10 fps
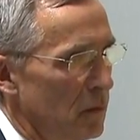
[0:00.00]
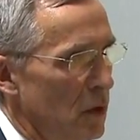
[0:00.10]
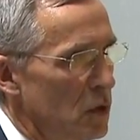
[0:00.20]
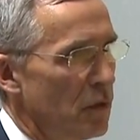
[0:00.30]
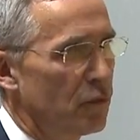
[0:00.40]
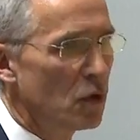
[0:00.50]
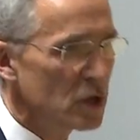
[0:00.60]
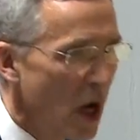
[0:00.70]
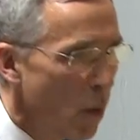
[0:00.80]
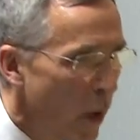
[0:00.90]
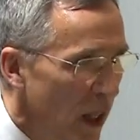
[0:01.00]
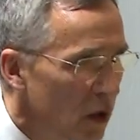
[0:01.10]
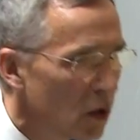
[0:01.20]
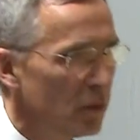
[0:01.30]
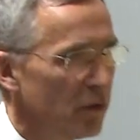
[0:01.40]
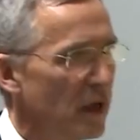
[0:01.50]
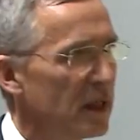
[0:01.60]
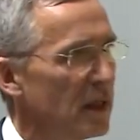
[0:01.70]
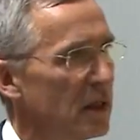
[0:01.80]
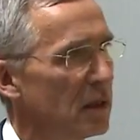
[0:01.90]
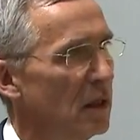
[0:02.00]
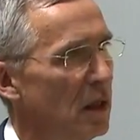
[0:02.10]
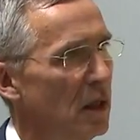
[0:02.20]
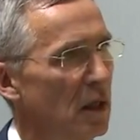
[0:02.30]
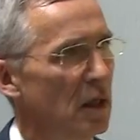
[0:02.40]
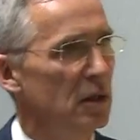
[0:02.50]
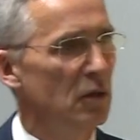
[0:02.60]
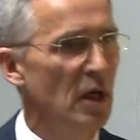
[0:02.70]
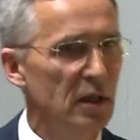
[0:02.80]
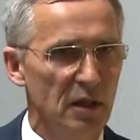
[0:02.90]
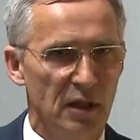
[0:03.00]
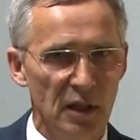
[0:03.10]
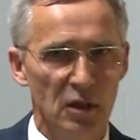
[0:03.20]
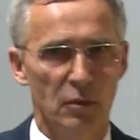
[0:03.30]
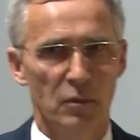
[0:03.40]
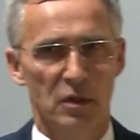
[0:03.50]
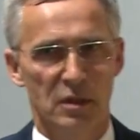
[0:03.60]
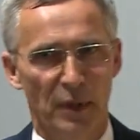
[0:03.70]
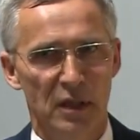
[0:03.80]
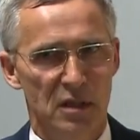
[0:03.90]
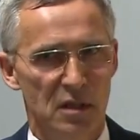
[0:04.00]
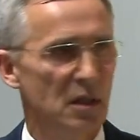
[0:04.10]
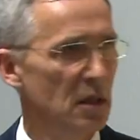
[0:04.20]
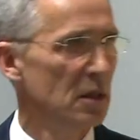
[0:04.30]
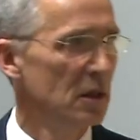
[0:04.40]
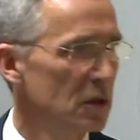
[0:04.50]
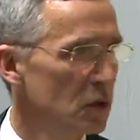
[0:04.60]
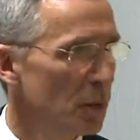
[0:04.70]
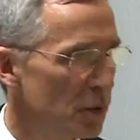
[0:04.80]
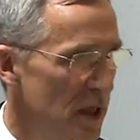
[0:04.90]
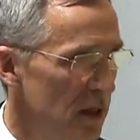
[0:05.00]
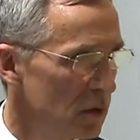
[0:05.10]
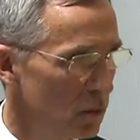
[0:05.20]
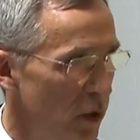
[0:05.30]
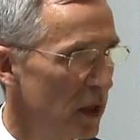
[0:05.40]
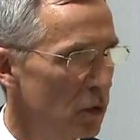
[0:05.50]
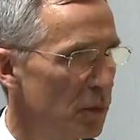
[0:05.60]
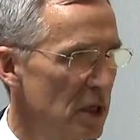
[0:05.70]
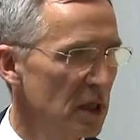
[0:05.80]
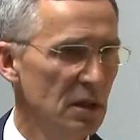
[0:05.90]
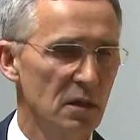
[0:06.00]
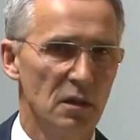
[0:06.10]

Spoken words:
So of course I welcome the fact that the United Kingdom spends 2% or more than 2%.